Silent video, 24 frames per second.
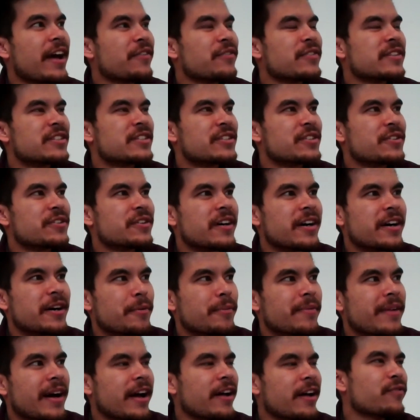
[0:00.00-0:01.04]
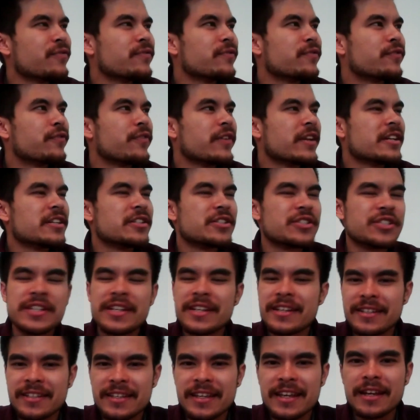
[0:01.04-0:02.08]
have it too. I haven't finished
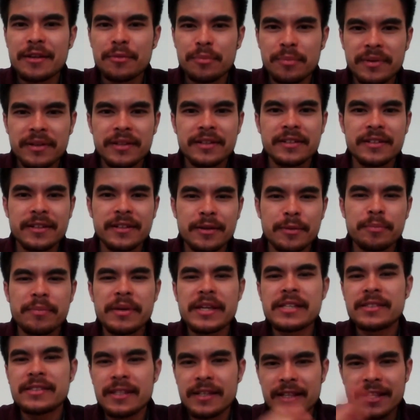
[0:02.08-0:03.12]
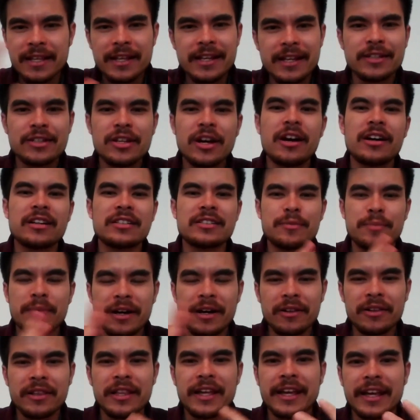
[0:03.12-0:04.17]
it yet, but basically it talks
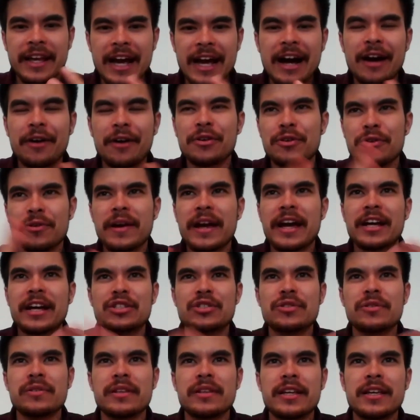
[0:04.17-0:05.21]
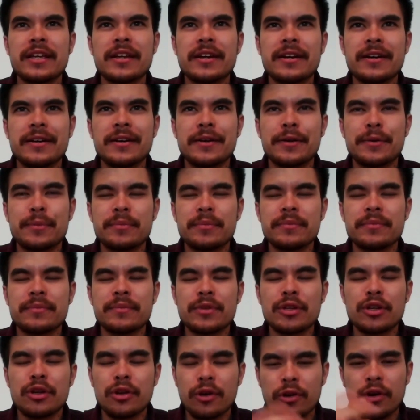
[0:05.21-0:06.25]
about like how you actually,
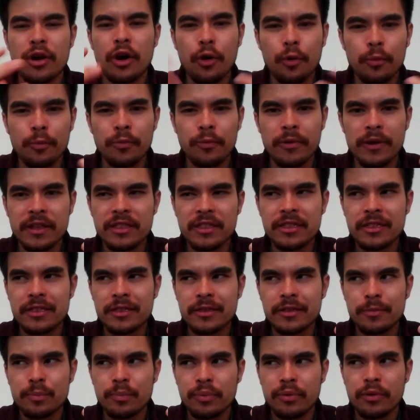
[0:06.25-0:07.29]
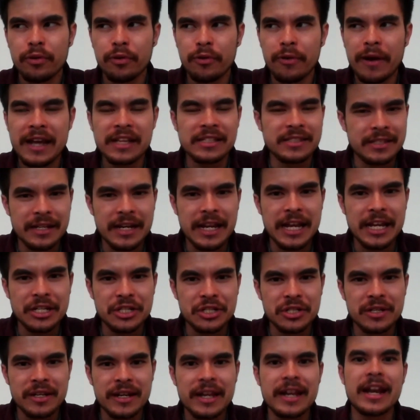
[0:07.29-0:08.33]
cope with
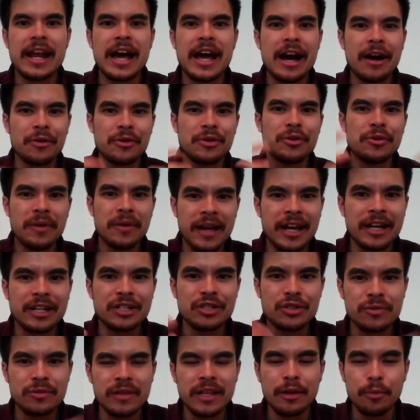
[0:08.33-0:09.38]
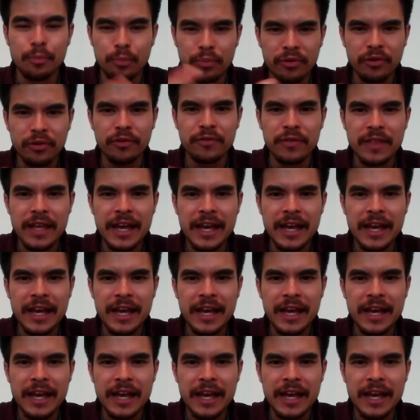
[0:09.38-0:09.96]
procrastination and how you actually improve